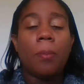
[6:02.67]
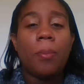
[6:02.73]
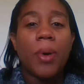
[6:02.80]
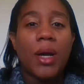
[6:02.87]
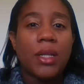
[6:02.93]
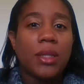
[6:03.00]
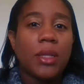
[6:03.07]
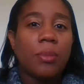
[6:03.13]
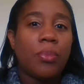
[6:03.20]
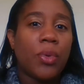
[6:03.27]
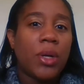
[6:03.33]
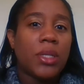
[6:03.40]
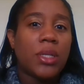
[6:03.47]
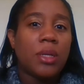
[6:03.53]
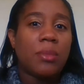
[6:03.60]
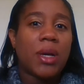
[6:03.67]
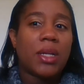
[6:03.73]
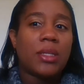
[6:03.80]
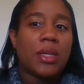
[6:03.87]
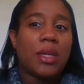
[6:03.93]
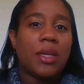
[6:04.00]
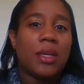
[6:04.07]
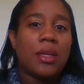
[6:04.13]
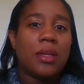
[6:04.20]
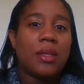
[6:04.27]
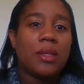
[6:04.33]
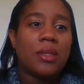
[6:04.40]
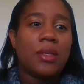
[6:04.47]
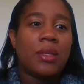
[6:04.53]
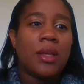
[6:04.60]
But the point of the matter
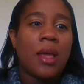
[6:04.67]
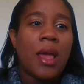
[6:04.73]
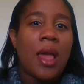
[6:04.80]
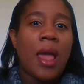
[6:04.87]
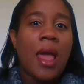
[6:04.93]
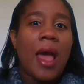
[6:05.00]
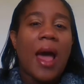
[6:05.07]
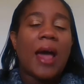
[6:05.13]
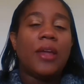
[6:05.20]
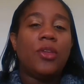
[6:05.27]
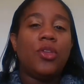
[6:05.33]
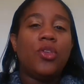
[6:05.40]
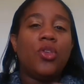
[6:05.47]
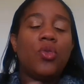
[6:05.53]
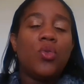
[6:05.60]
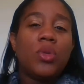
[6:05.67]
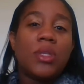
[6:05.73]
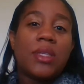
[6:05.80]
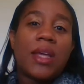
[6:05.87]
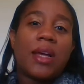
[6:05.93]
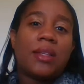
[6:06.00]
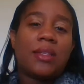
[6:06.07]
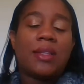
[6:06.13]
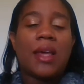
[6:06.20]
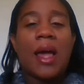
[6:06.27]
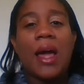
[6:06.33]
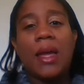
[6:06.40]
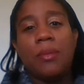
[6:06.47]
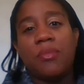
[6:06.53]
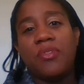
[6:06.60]
is, I used that
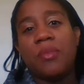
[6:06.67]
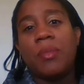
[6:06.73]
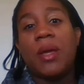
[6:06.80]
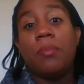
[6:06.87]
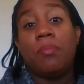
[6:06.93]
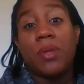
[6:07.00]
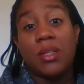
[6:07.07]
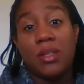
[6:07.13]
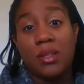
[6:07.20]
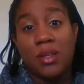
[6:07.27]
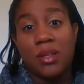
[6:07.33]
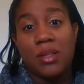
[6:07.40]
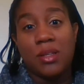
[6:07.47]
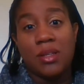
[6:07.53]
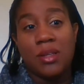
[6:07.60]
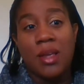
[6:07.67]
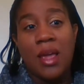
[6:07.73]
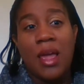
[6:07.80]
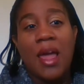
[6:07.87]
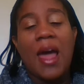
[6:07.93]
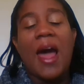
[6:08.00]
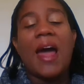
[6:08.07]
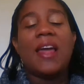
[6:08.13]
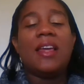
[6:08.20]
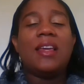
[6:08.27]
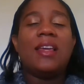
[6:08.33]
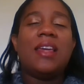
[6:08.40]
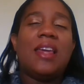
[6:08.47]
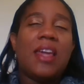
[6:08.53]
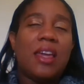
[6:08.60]
time for my business. I
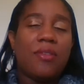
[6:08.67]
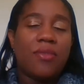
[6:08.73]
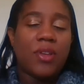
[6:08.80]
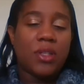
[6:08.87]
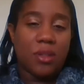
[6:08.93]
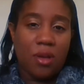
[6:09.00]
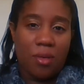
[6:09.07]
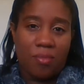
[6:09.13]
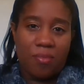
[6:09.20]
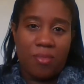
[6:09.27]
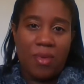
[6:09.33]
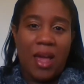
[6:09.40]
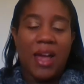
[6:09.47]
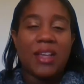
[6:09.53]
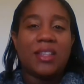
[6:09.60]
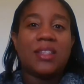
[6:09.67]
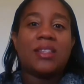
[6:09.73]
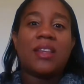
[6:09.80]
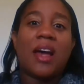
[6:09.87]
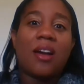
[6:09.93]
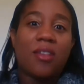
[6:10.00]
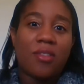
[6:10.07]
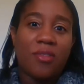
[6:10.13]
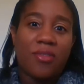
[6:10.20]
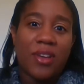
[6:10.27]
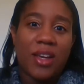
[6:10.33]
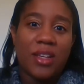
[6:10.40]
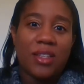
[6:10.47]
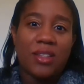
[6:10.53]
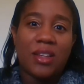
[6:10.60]
gave it up. I
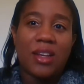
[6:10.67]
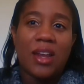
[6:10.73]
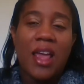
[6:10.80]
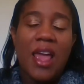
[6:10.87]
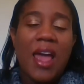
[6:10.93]
sacrificed it.